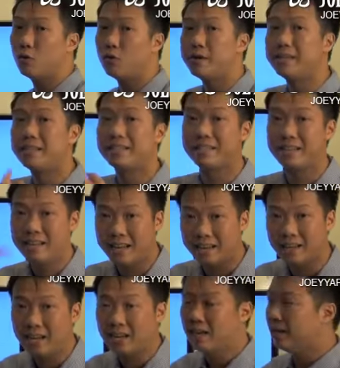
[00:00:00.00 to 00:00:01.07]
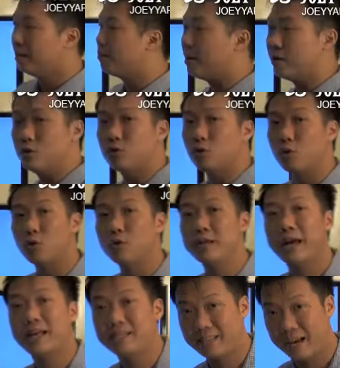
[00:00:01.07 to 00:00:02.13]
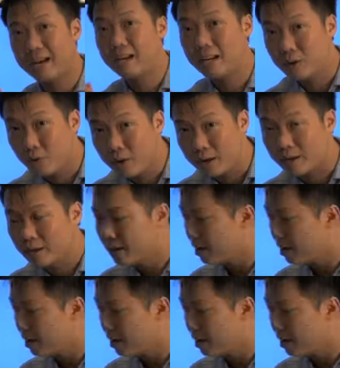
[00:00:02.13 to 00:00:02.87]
already seen it, but you don't know the exact degree.